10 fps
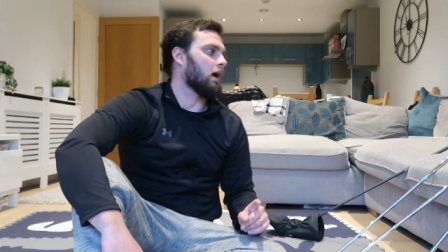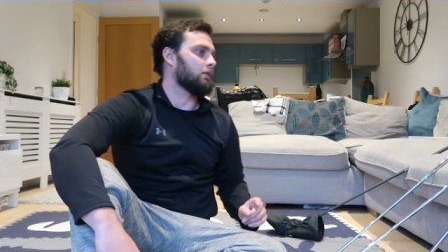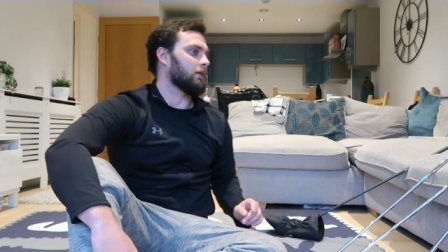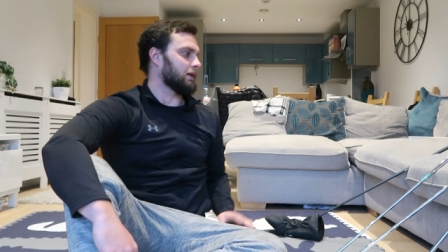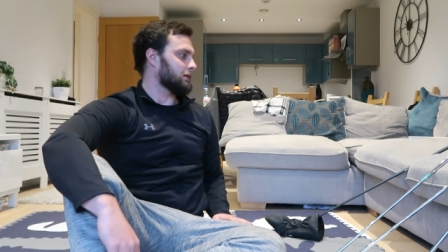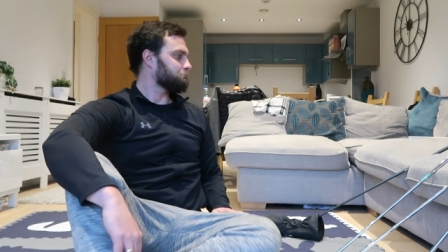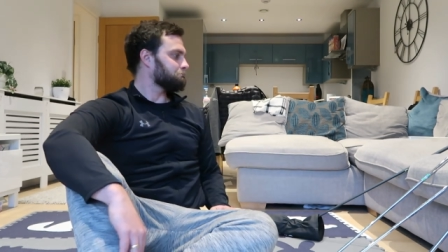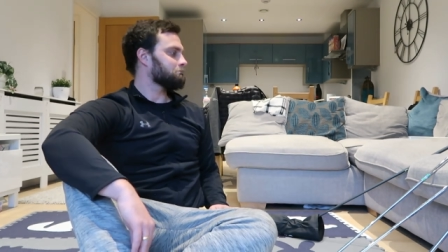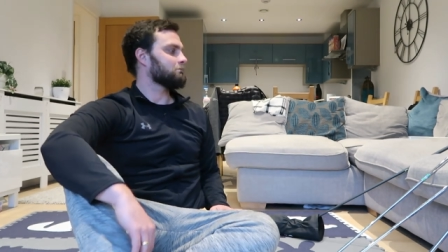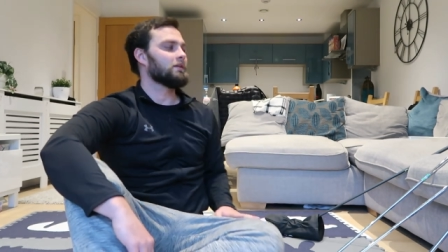I think.
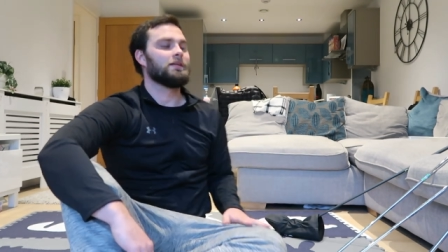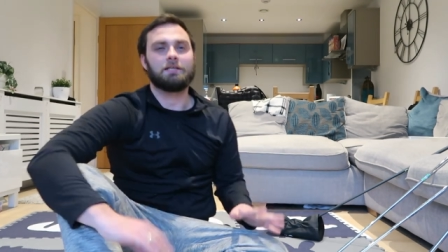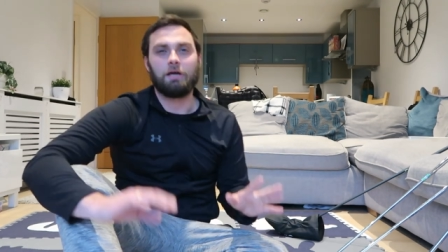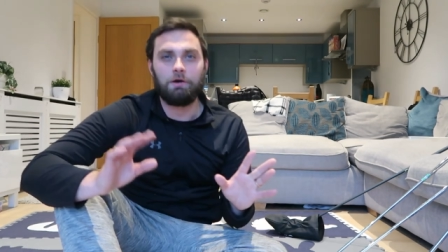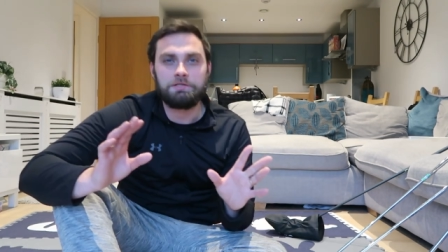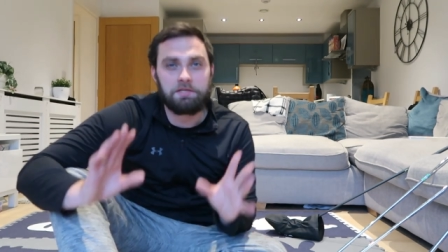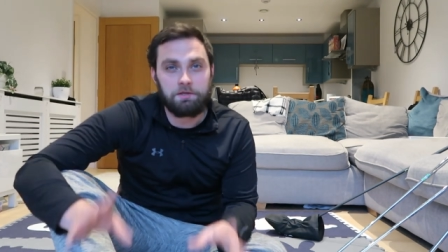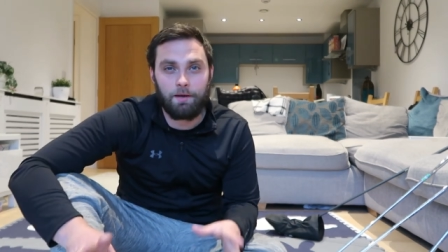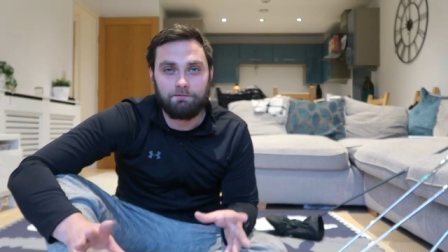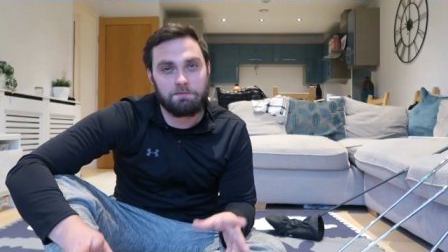Guys,
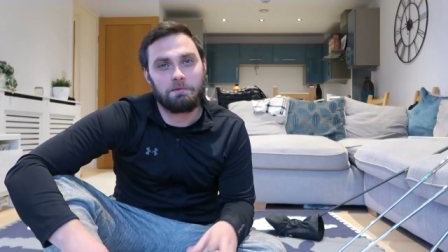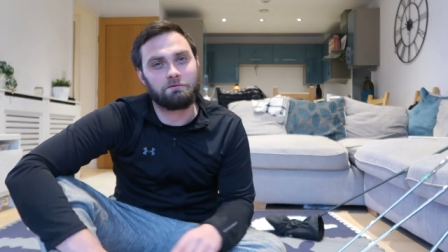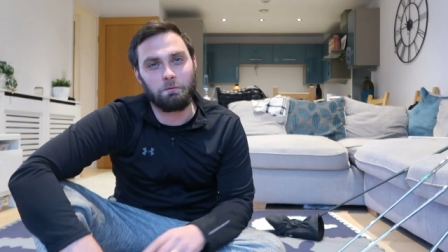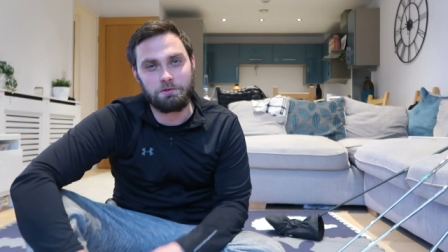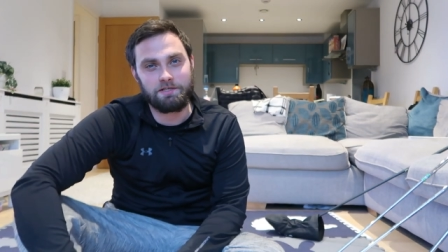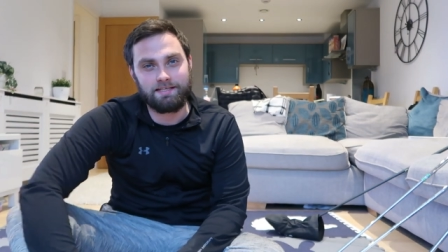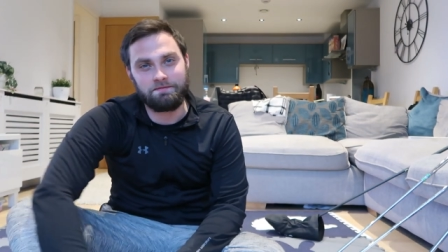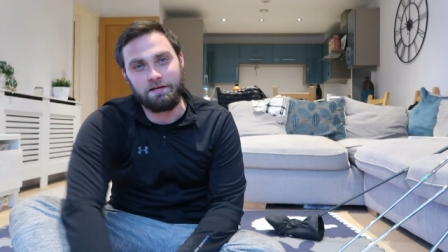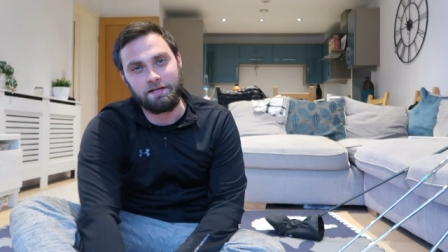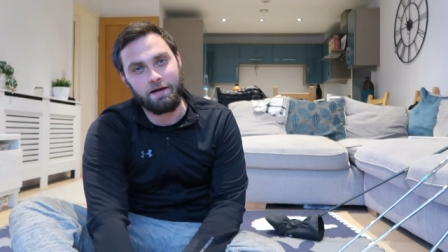thank you ever so much for watching
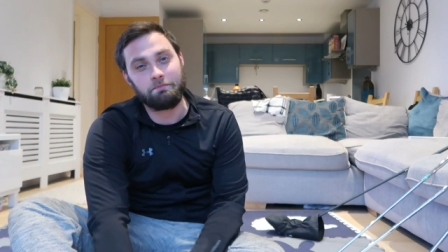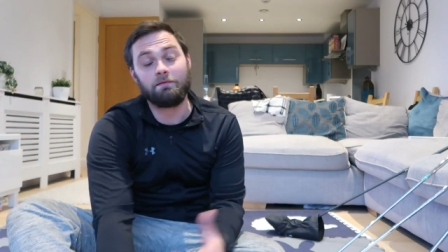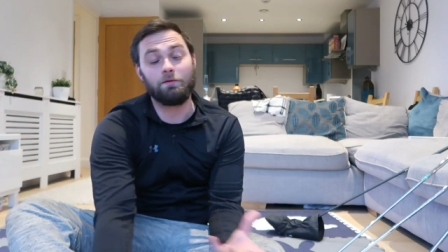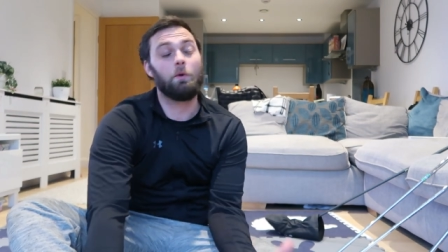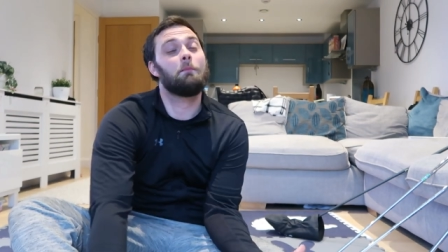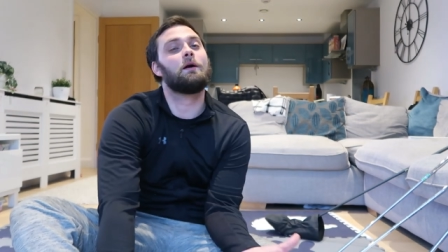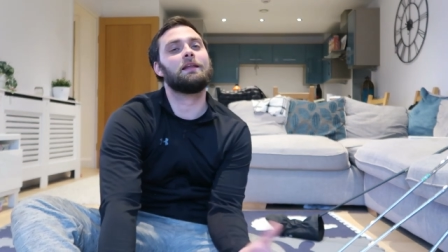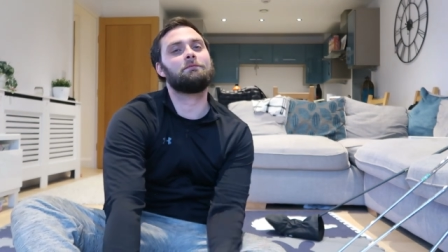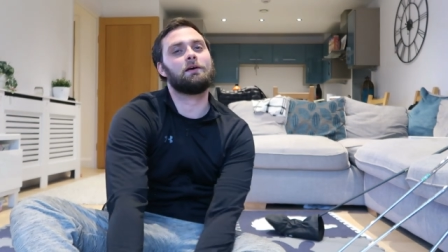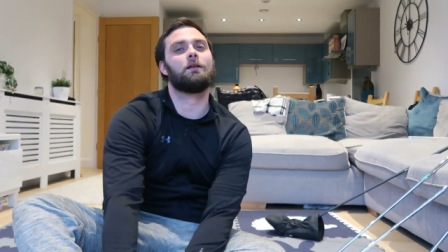this video. If you wouldn't
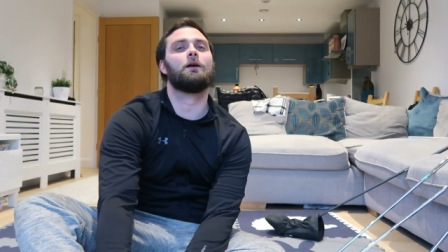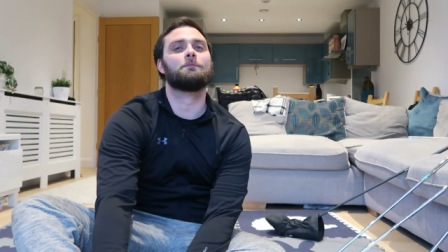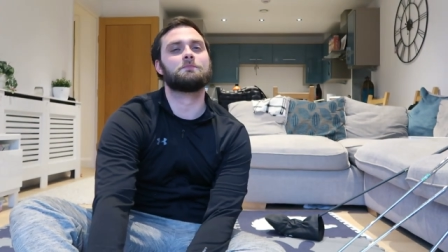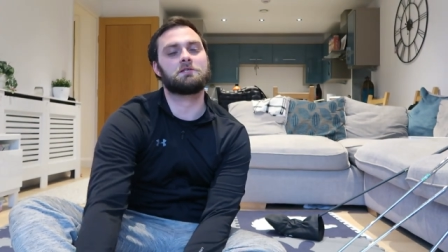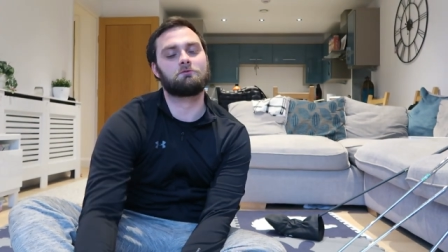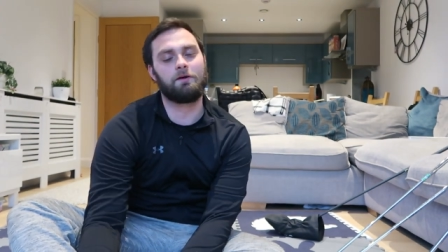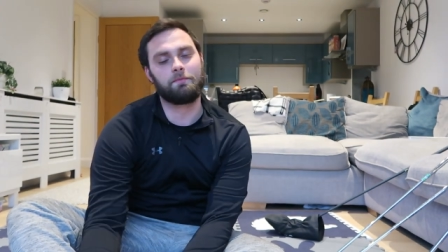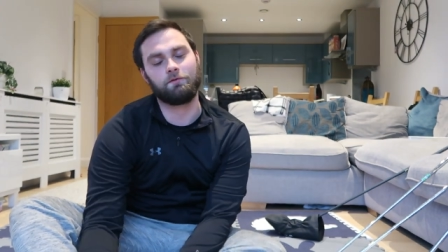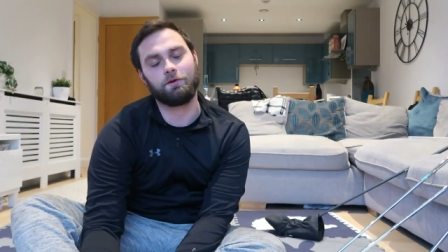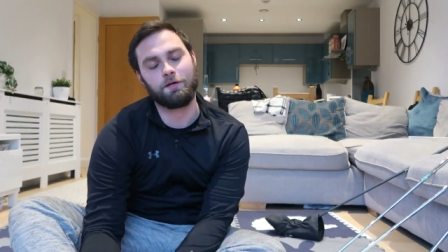mind, leave it a like,
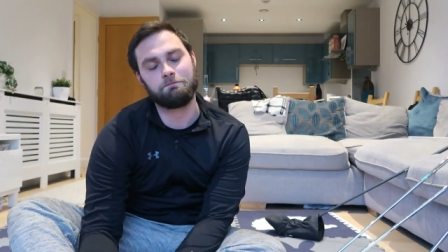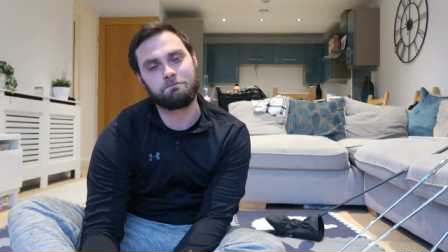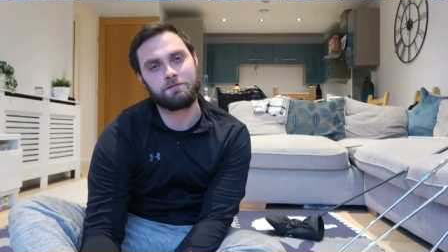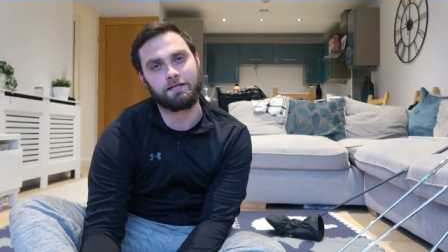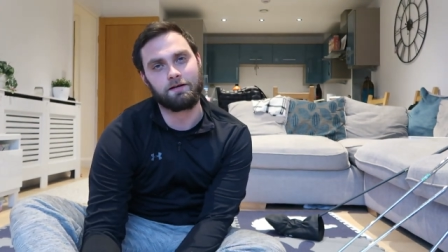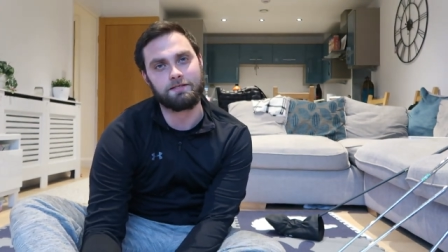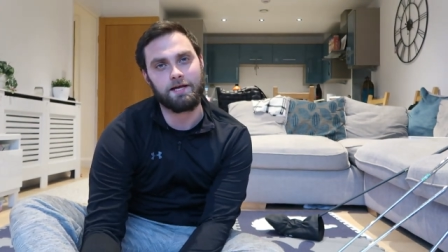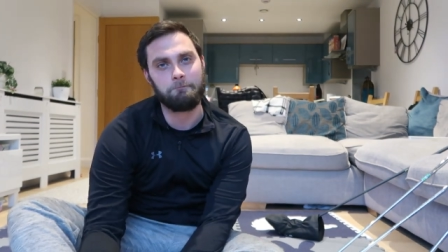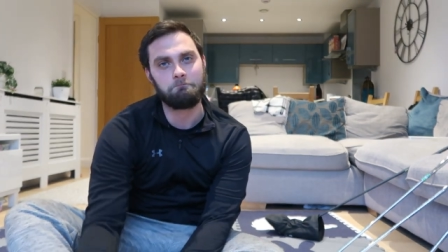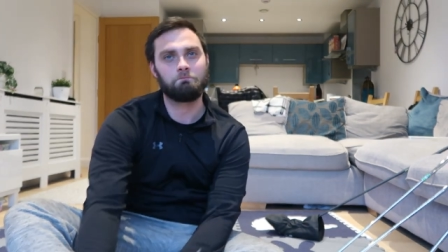subscribe if you're new. See you guys
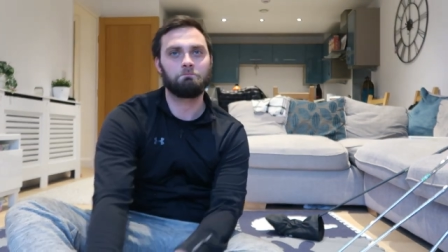later.